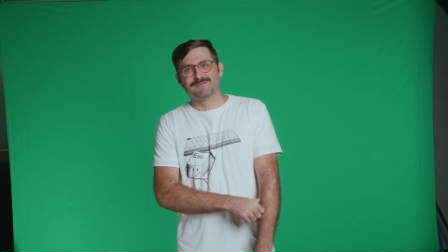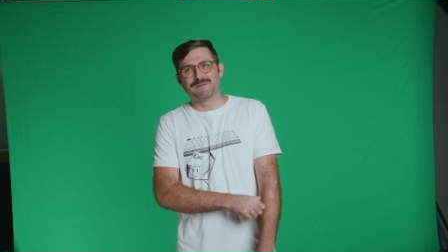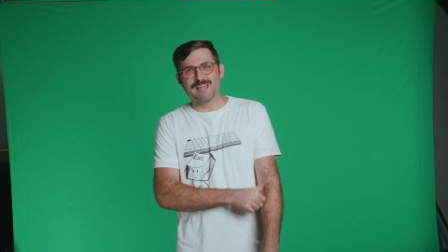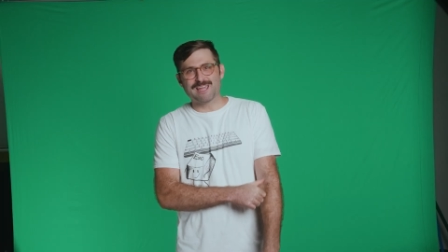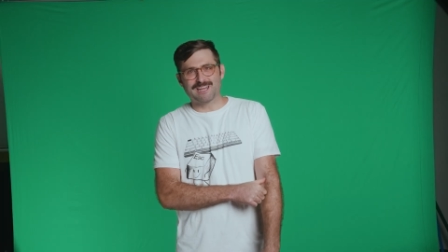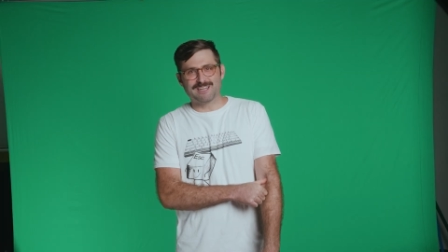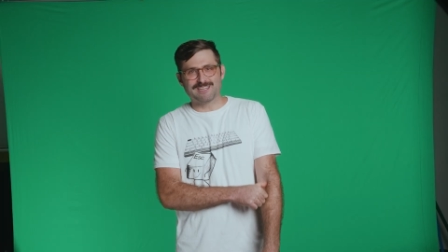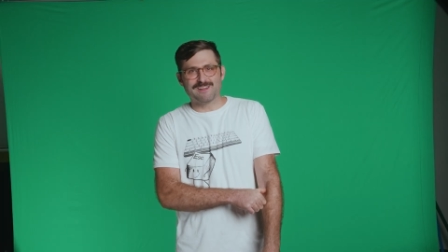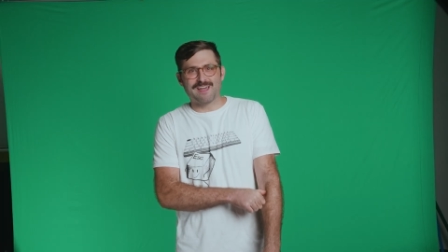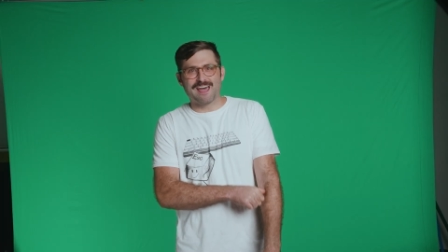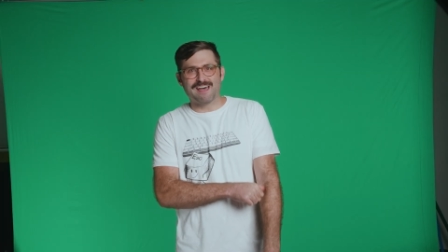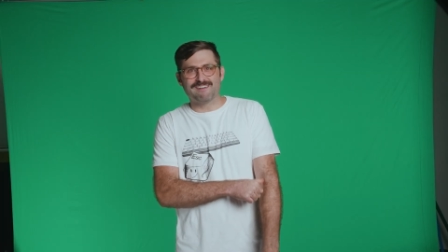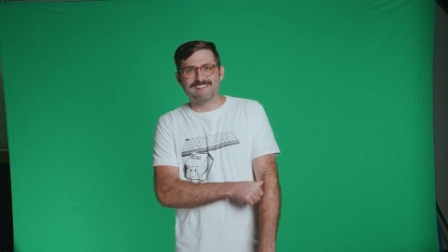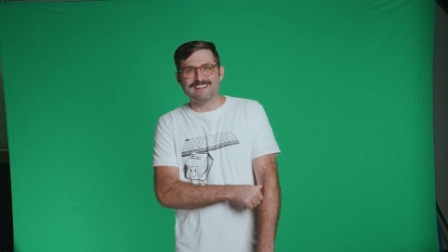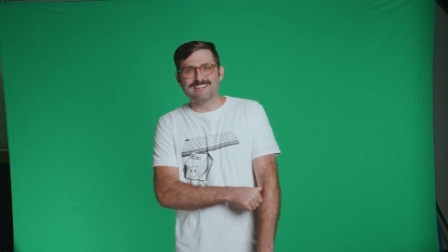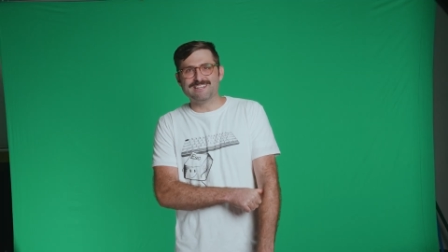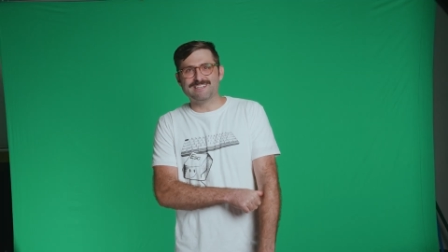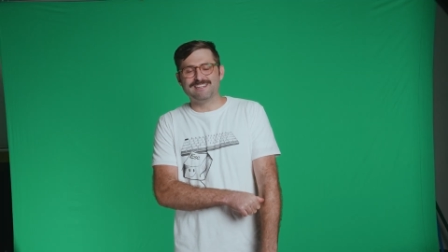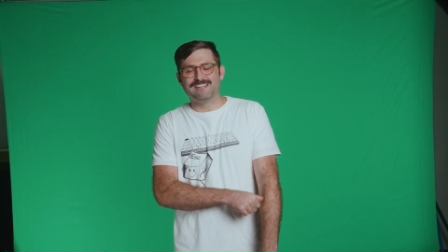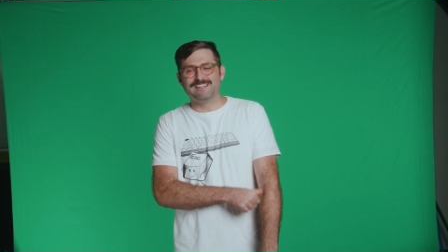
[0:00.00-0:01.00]
Mike, do you have
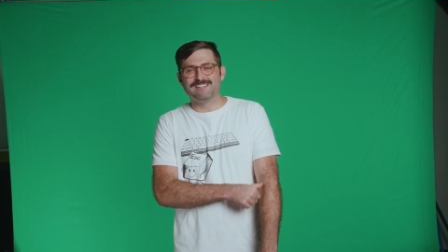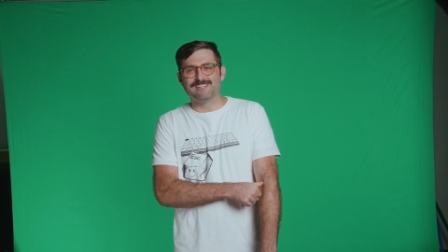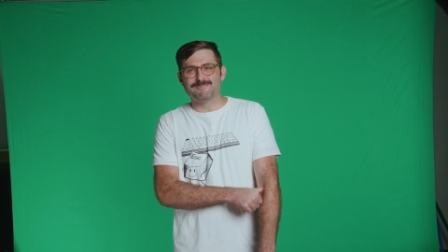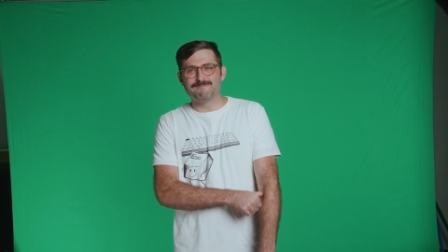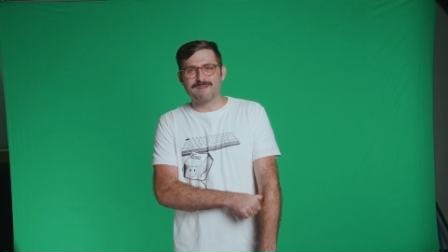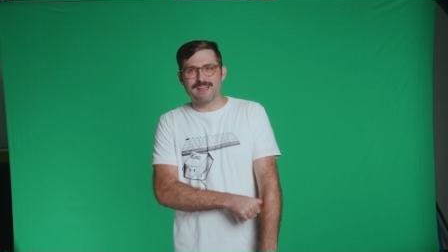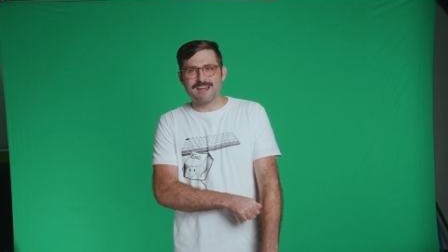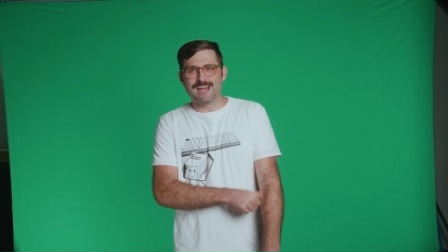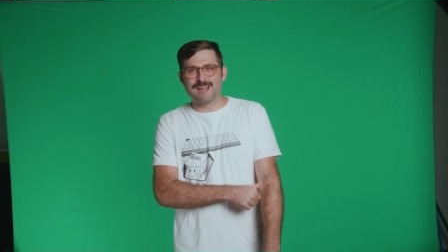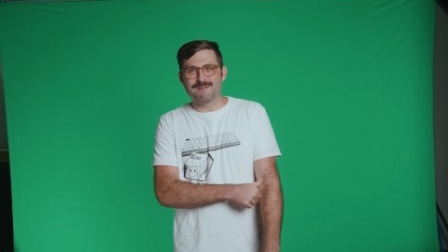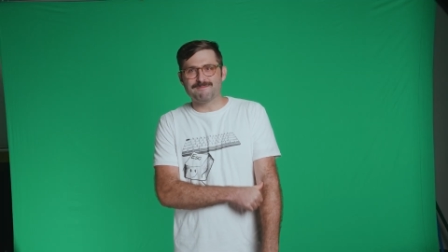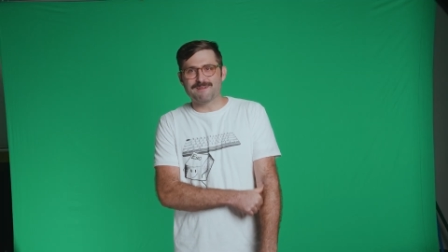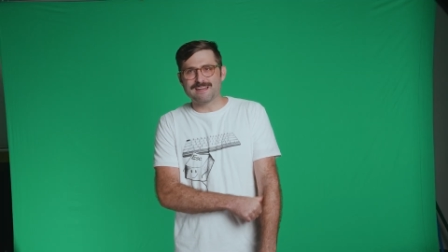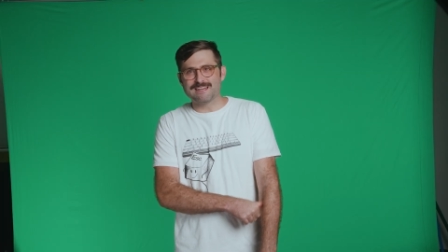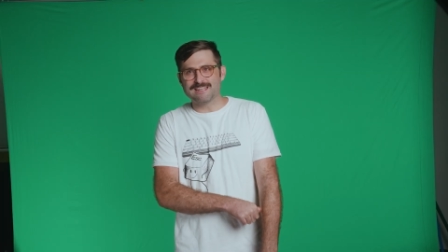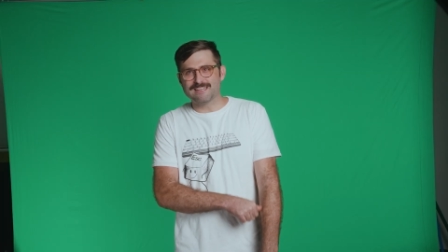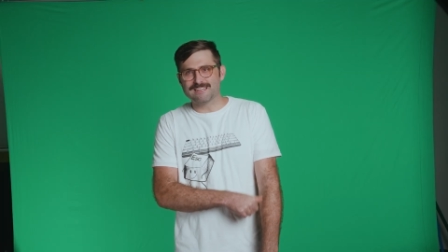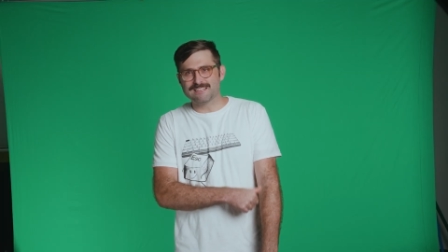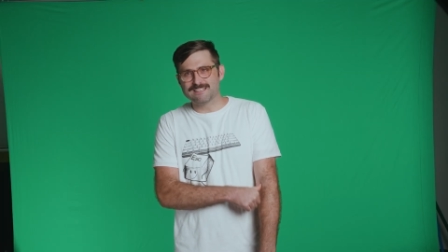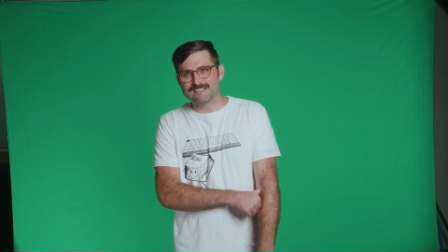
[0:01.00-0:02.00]
any domain name
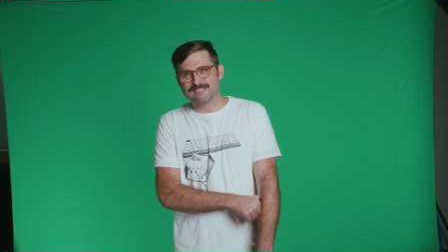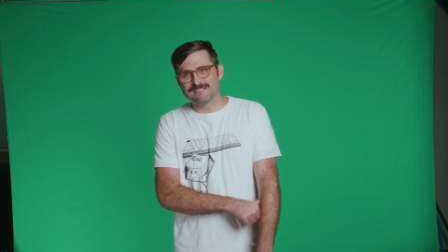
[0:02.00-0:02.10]
ideas?